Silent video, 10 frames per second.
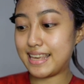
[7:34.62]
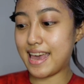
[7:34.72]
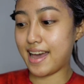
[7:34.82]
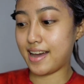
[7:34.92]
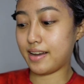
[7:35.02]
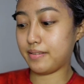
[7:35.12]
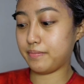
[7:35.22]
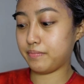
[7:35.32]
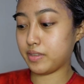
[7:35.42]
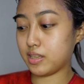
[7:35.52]
yeah.
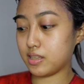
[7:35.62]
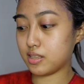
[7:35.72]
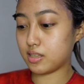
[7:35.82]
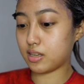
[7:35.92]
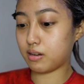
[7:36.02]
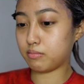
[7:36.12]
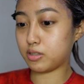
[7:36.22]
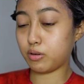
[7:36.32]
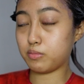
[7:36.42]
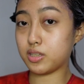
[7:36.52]

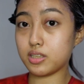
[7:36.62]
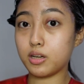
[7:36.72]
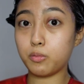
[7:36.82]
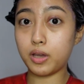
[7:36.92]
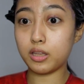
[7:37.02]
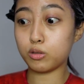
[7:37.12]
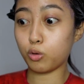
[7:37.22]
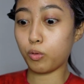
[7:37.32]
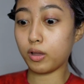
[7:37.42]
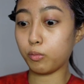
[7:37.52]
So I'm just gonna wait.
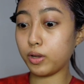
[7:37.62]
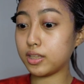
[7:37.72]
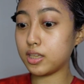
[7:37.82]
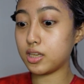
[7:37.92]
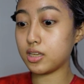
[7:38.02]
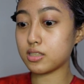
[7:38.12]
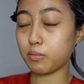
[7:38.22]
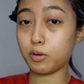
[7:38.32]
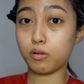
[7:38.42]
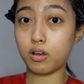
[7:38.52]
So while waiting,
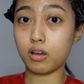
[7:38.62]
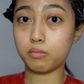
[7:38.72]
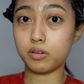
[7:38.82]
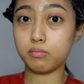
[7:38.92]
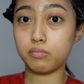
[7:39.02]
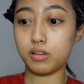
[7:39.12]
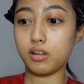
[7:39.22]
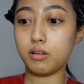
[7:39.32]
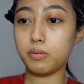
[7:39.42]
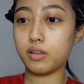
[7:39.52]
sabi ko nga
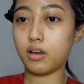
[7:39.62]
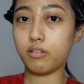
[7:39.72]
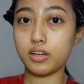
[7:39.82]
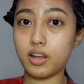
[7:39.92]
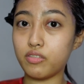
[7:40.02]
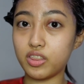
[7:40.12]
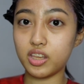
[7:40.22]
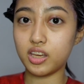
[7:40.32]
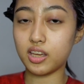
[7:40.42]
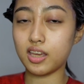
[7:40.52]
maglalaban ako and
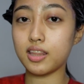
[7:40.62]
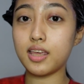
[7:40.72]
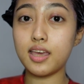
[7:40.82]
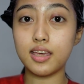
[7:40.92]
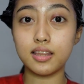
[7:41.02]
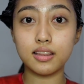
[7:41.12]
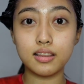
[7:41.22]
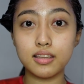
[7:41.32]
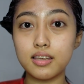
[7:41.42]
everything. And then,